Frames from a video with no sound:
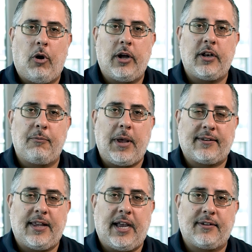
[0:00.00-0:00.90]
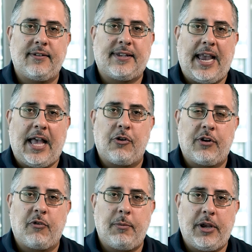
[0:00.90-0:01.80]
1 of back taxes:
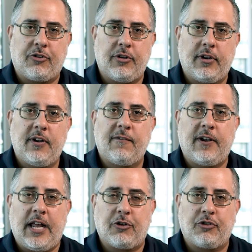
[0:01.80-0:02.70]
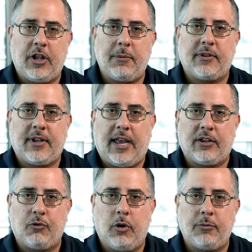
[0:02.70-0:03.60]
gathering information, financial statements,
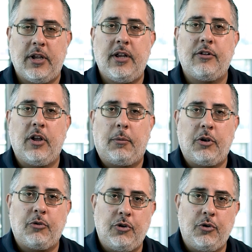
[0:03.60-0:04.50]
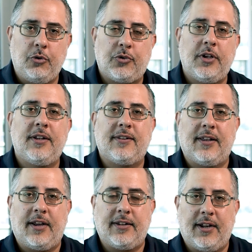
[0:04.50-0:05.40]
tax forms, W-2s,
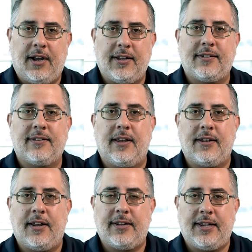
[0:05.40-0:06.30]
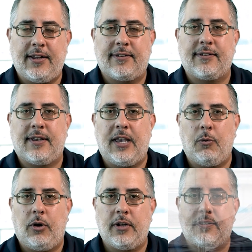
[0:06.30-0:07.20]
1099s, 1098s,
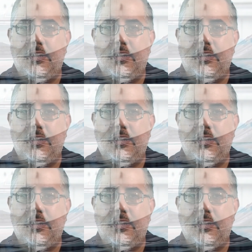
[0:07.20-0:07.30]
K-1s.